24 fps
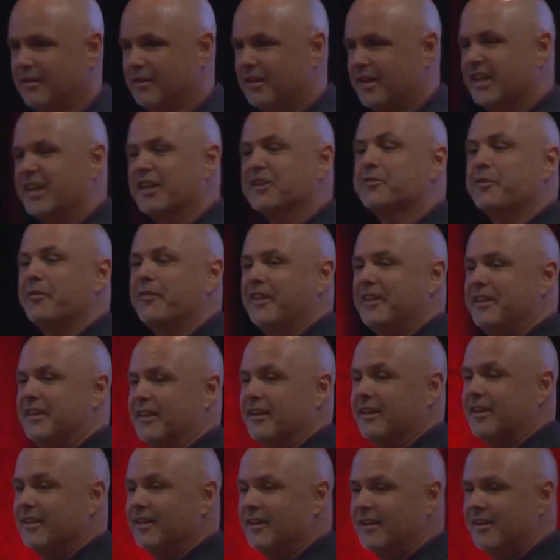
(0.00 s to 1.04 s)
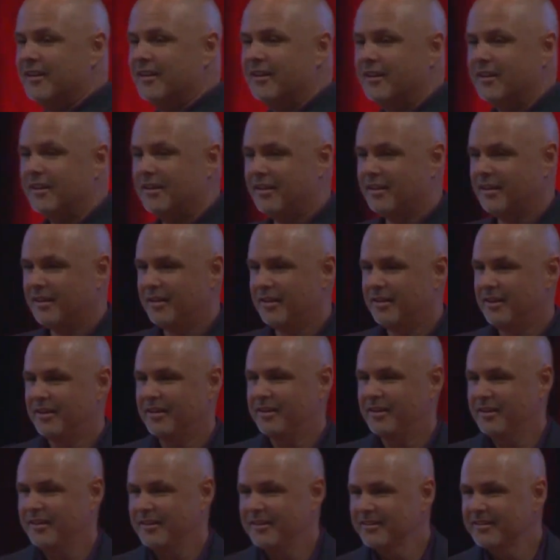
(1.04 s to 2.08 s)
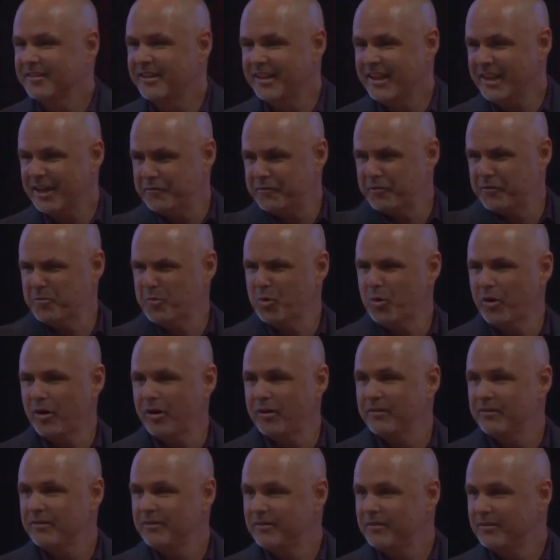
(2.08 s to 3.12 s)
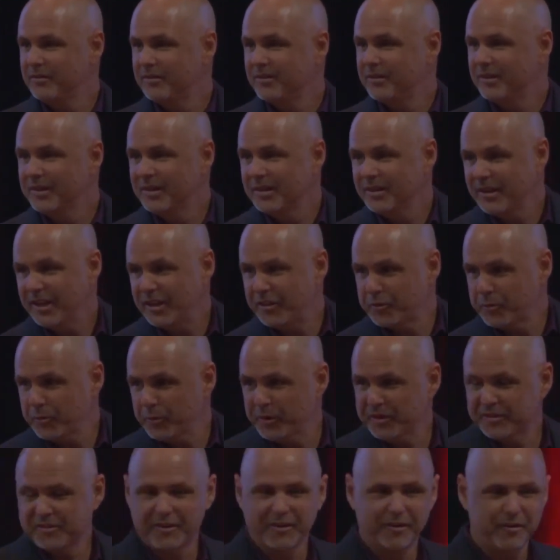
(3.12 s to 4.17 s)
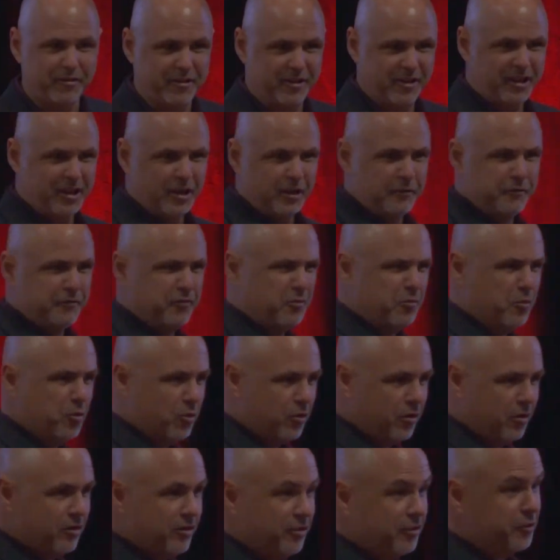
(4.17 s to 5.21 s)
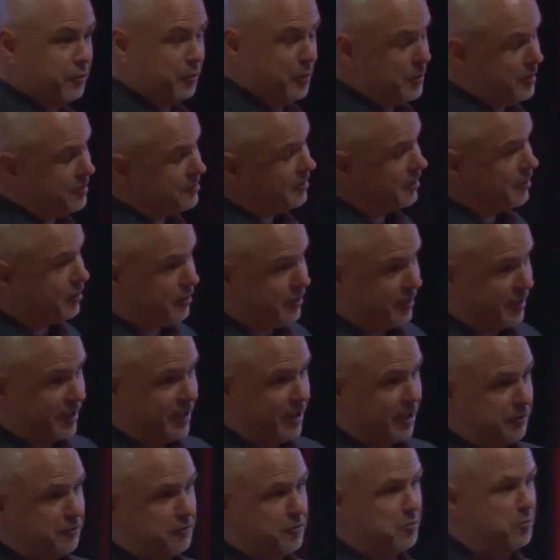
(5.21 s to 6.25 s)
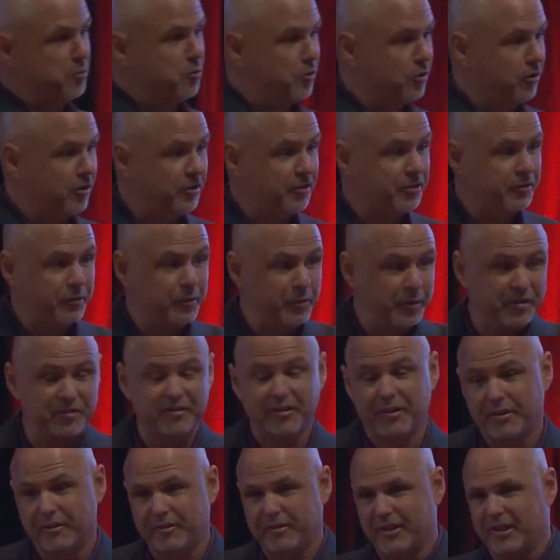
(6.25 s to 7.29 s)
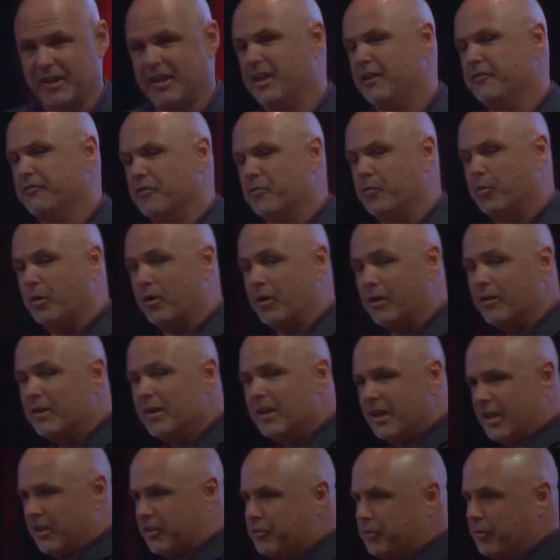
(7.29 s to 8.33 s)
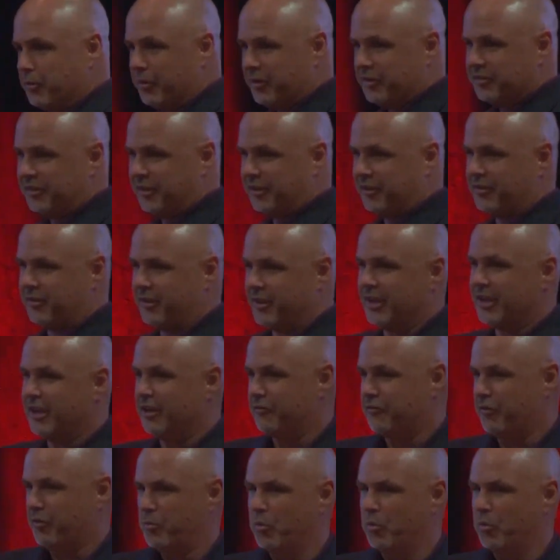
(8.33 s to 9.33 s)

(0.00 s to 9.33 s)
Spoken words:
And guess what they did? They gave her more. And 3 weeks later, they gave her more. And 3 weeks later, they gave her more. And 3 weeks later, they gave her more. And 3 weeks later, they gave her